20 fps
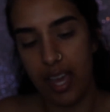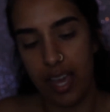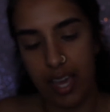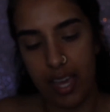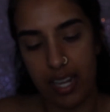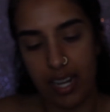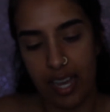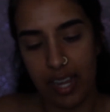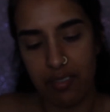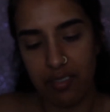
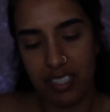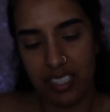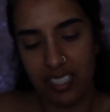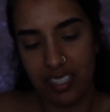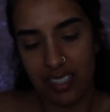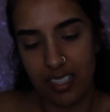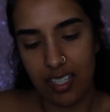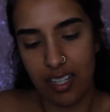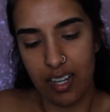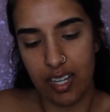and I
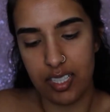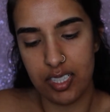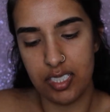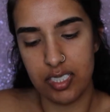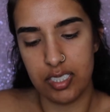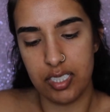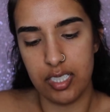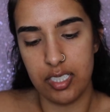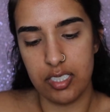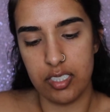recently got
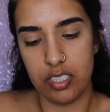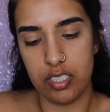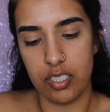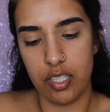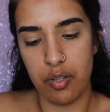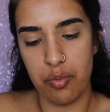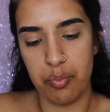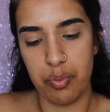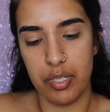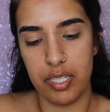this and it's
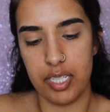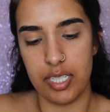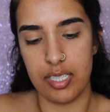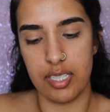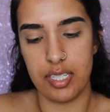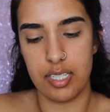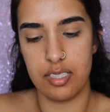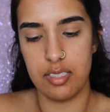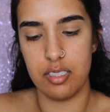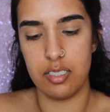so pretty.
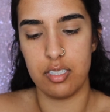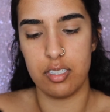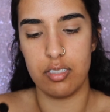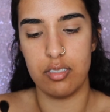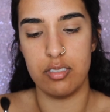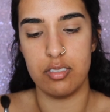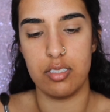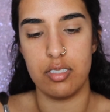Like, look, hold